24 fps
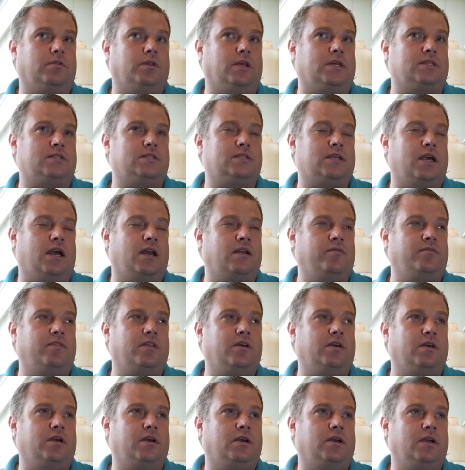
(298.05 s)
that's kind of
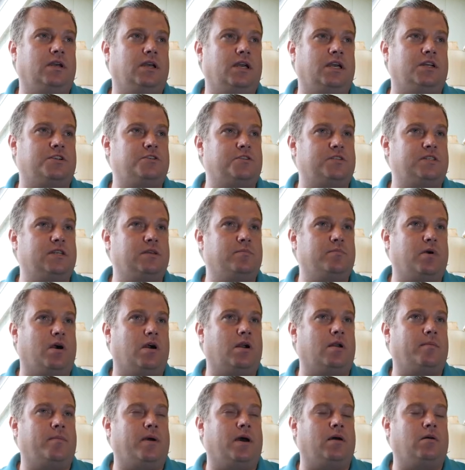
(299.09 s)
the interesting
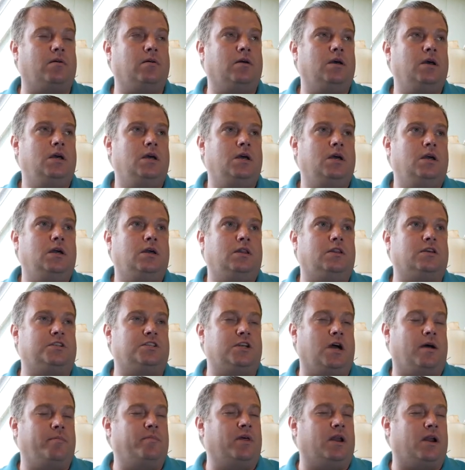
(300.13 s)
part about the
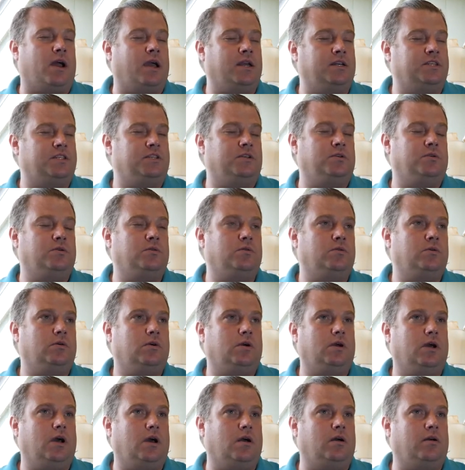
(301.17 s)
job that I do
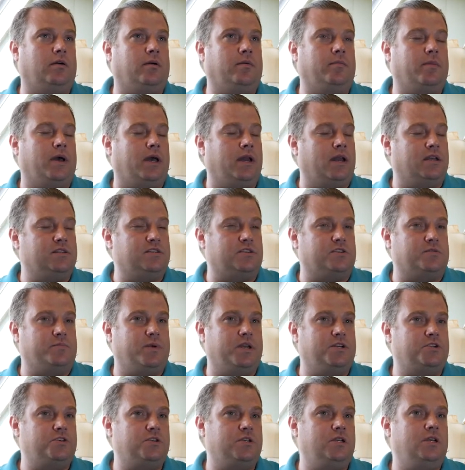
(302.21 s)
at Esther's
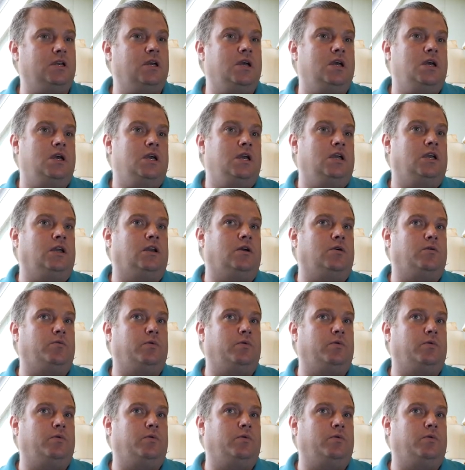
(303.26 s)
Pantry, you know,